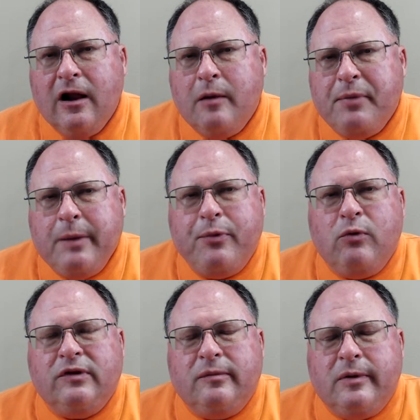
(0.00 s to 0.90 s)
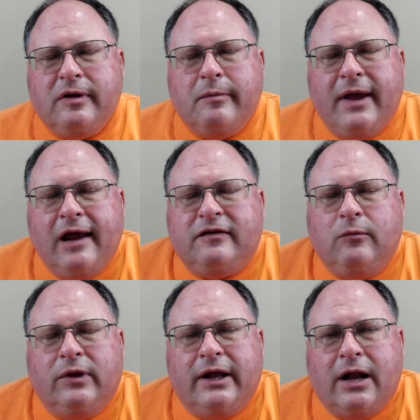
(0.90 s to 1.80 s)
People will be amazing when
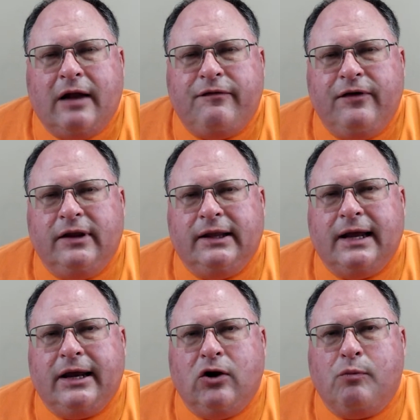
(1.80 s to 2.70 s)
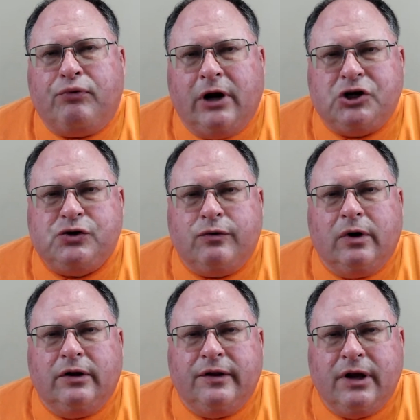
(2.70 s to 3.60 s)
they're not feeling pressure or
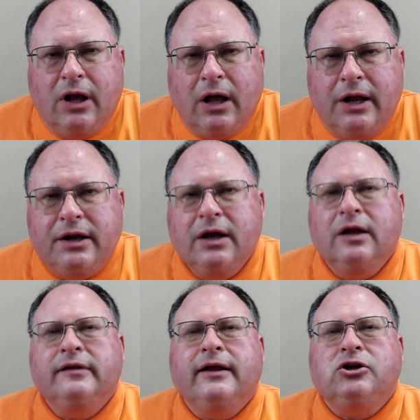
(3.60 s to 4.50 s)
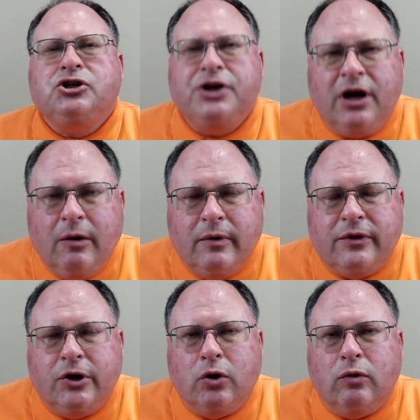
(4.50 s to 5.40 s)
under the gun. They'll share with
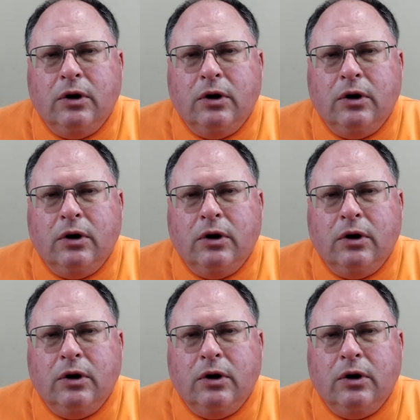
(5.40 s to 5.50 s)
you.